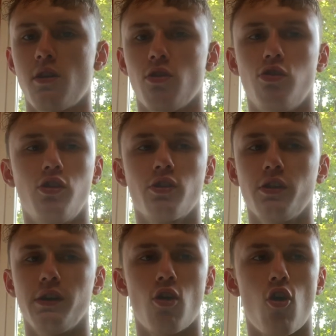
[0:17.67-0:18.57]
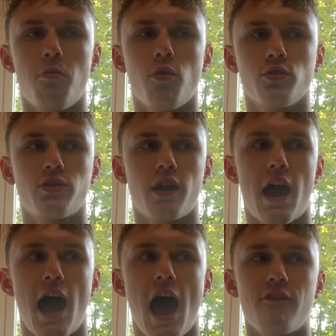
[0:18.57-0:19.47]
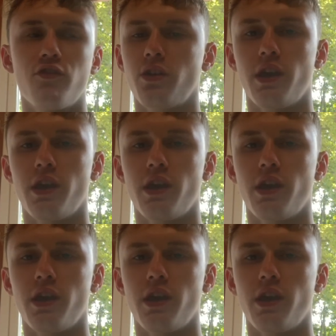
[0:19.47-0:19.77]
literally almost half of the